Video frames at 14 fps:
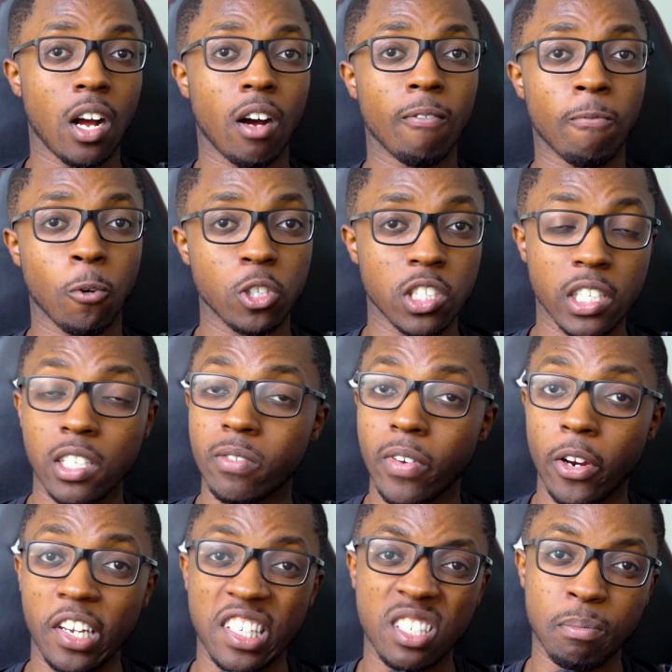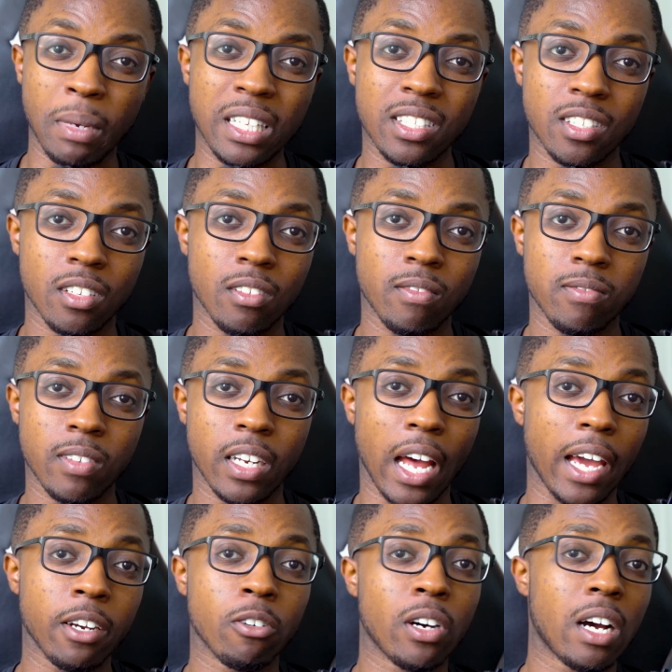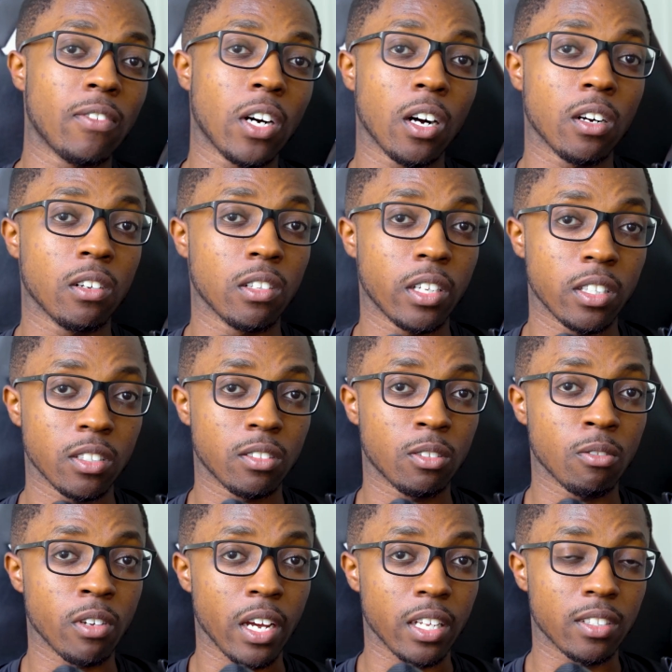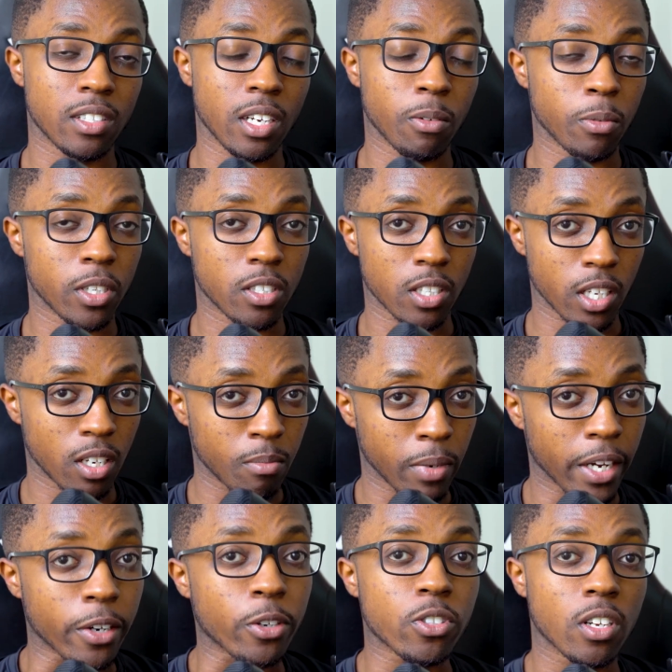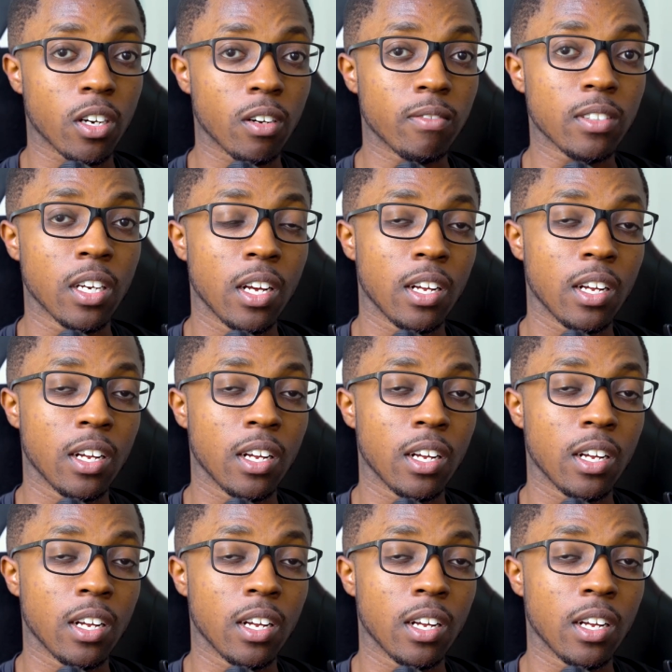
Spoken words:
Unfortunately, it's very expensive, and I don't have a HoloLens 2 headset, which, again, Microsoft,